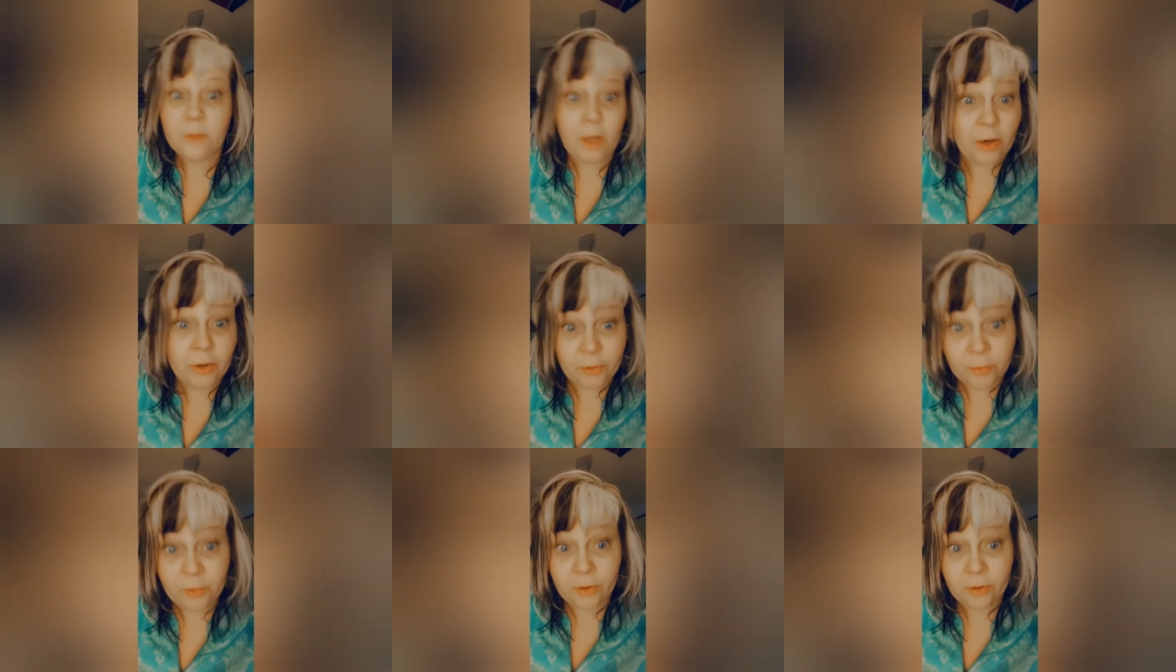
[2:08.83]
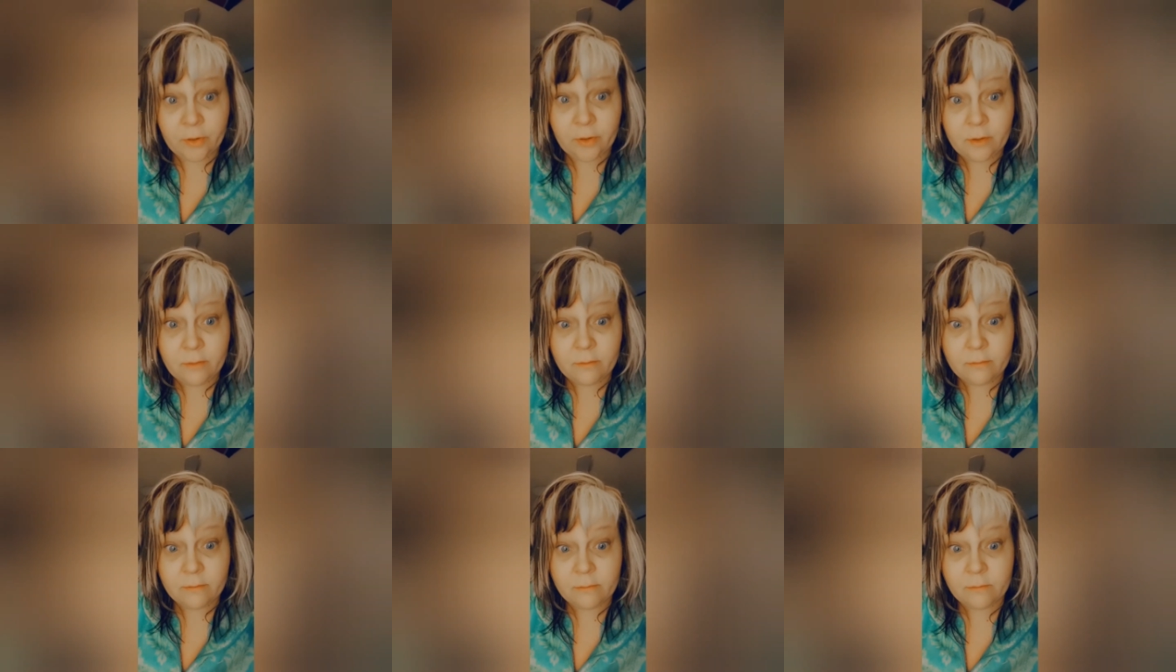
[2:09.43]
are you good?
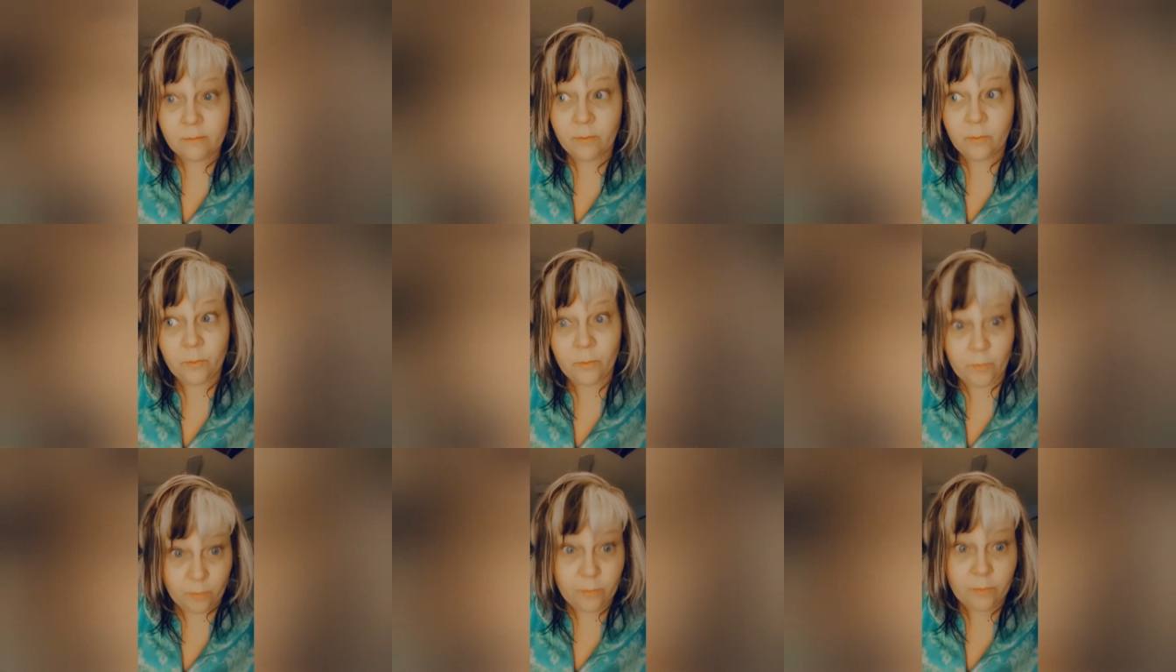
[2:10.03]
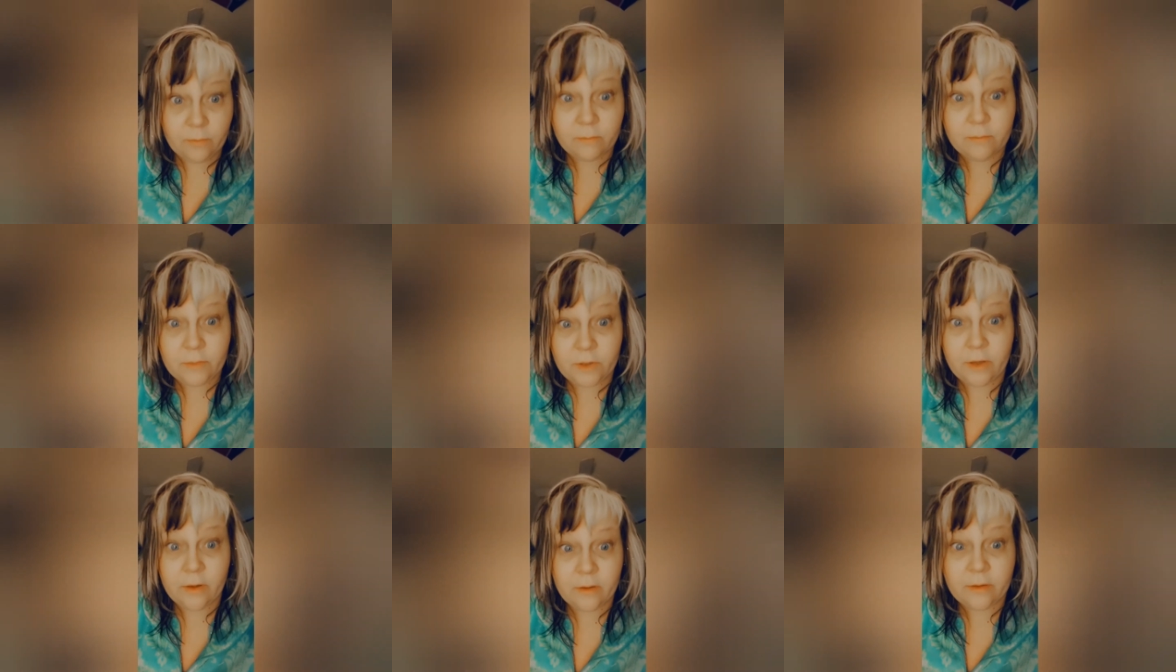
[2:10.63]

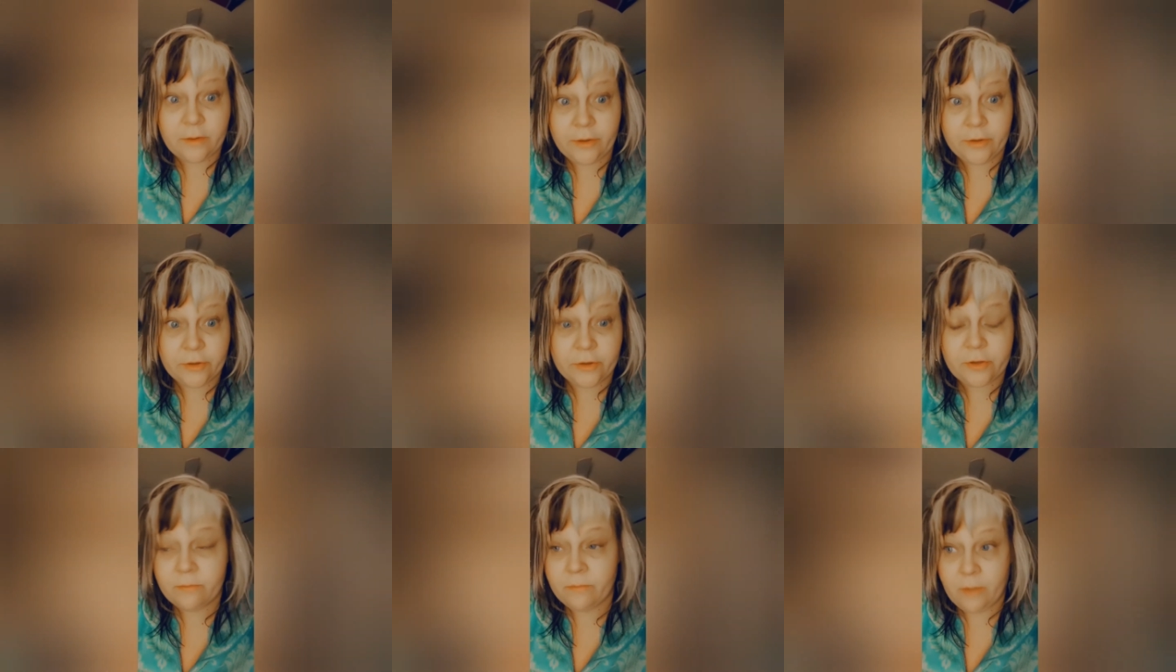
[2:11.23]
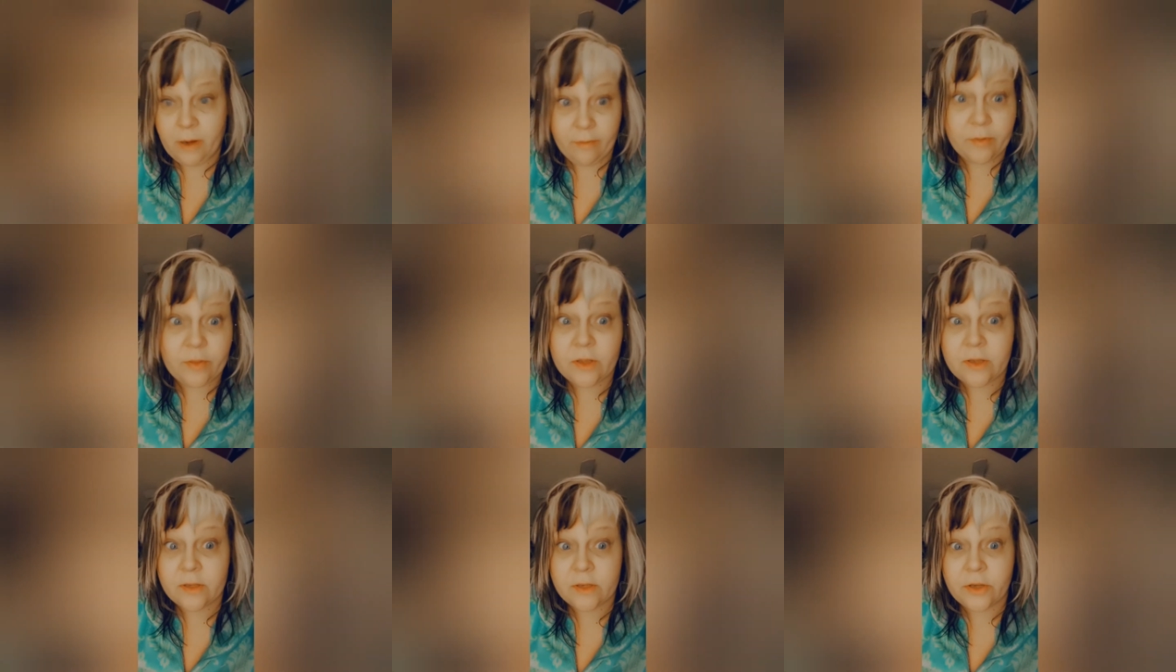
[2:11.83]
You're, you're,
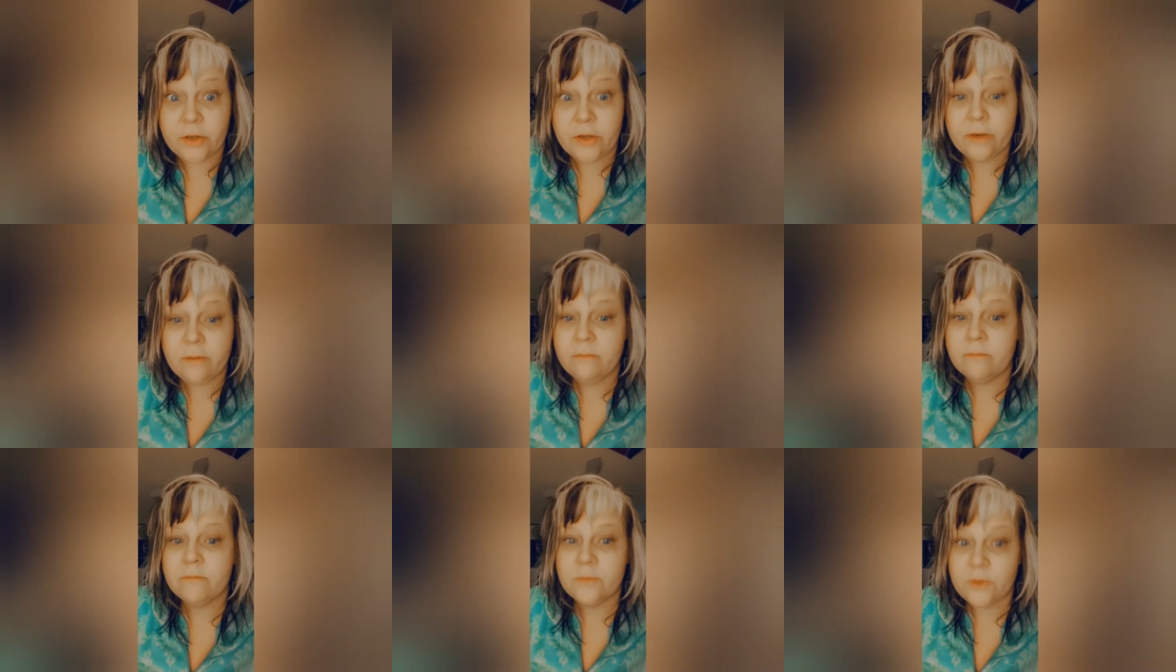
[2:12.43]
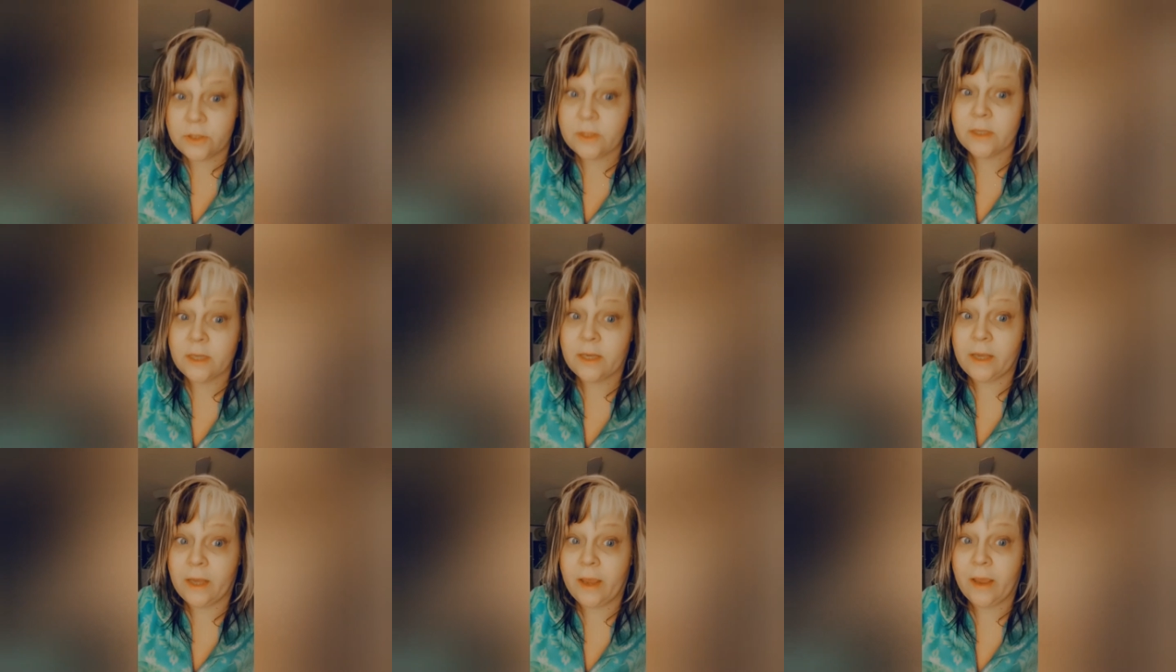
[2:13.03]
everything's good? She's
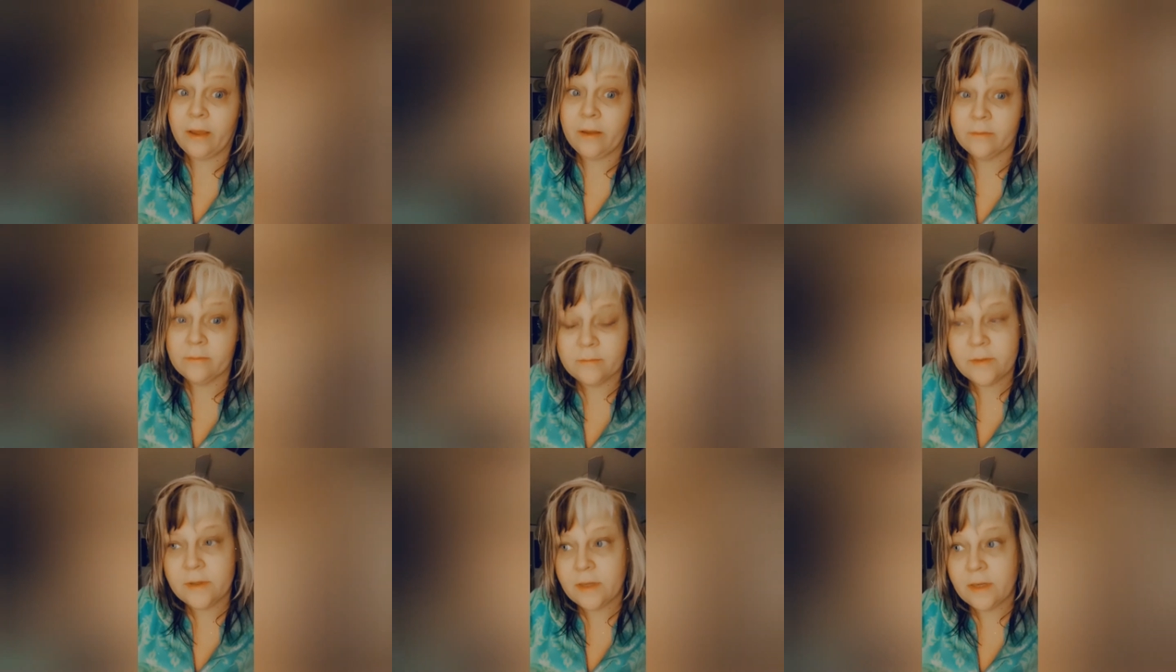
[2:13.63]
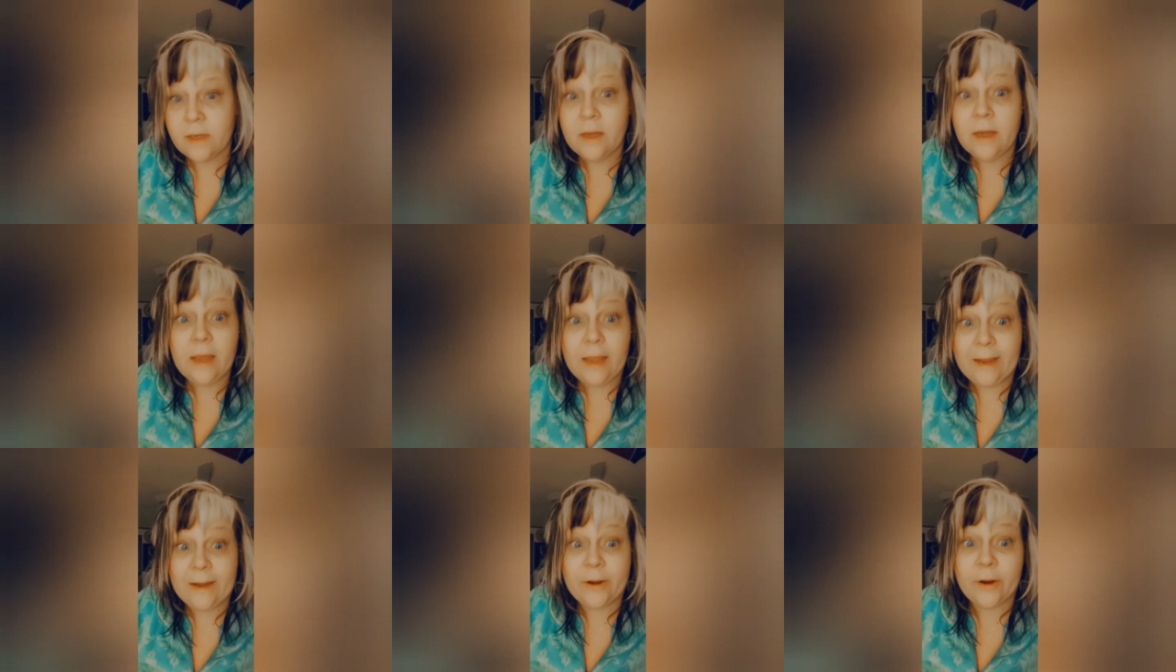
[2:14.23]
like, yeah.
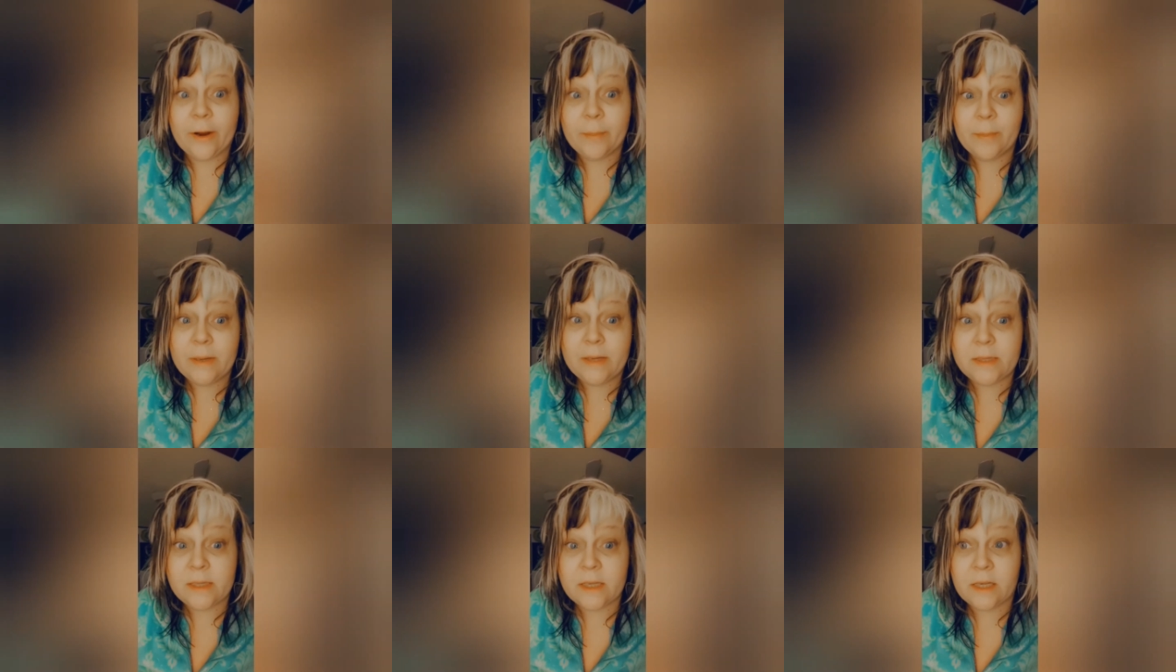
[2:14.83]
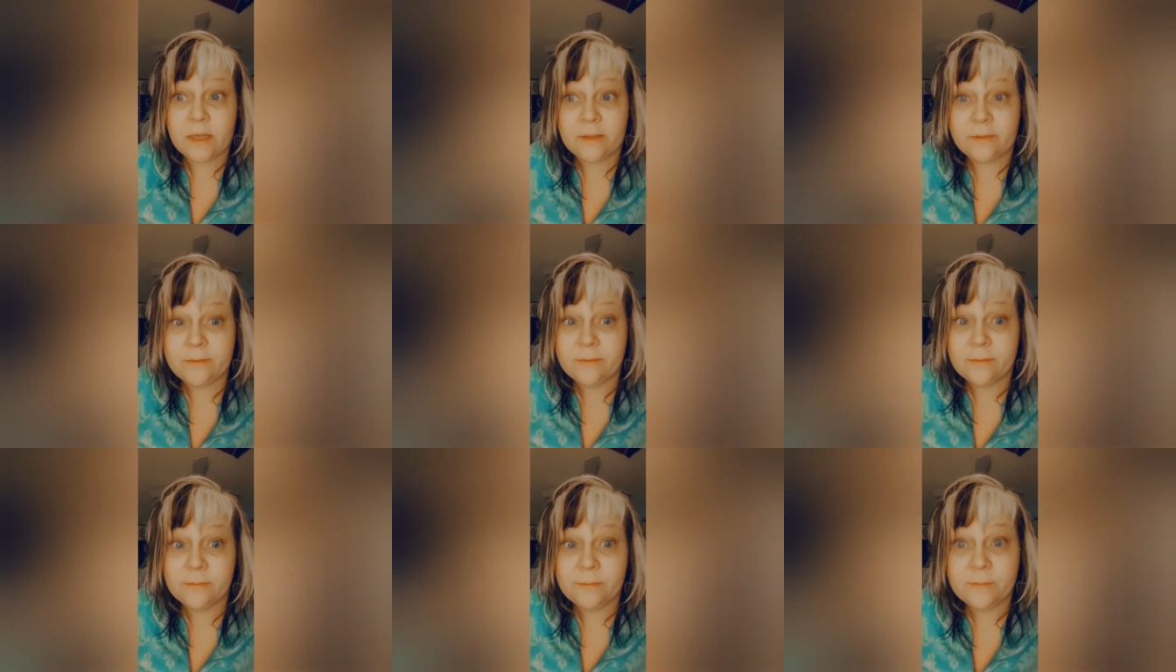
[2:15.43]
I grabbed my stuff.